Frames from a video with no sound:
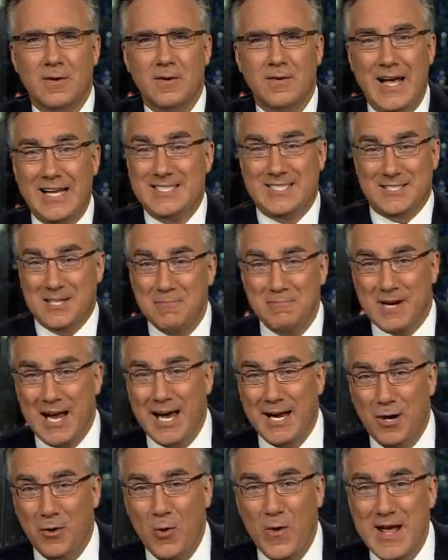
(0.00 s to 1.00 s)
That's some
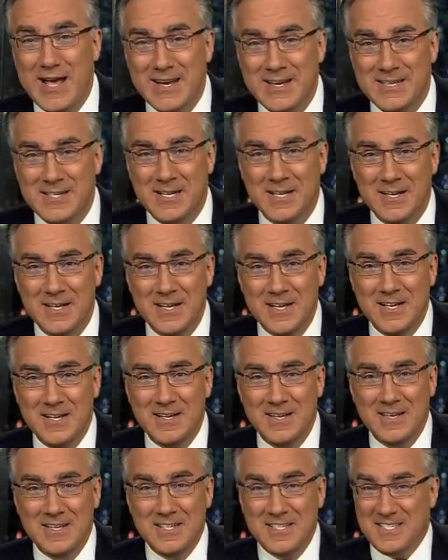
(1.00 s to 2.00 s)
kind of wind.
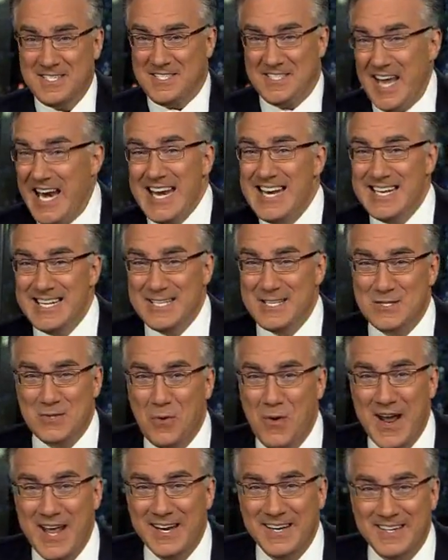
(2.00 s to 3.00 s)
Satan's
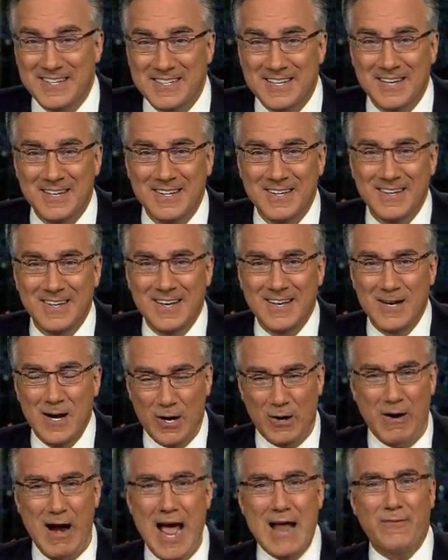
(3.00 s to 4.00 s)
wind. Your
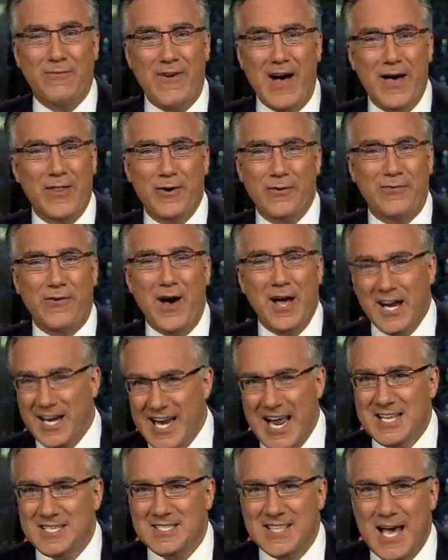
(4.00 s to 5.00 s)
grandfather fought
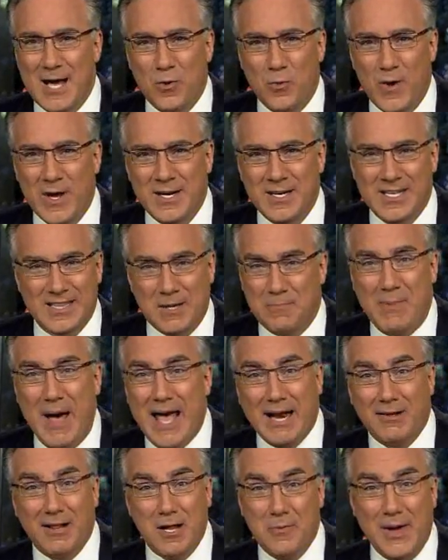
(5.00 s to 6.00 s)
against that wind at the
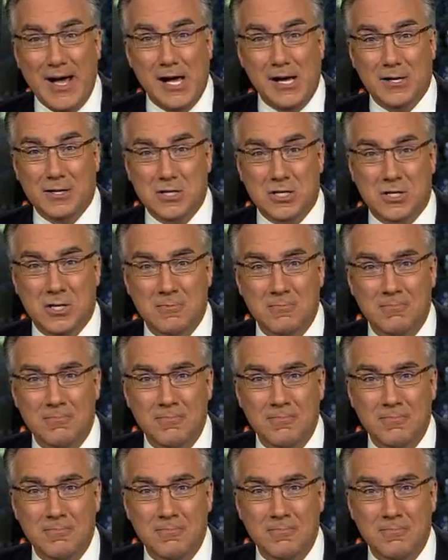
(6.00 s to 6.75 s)
Battle of the Bulge.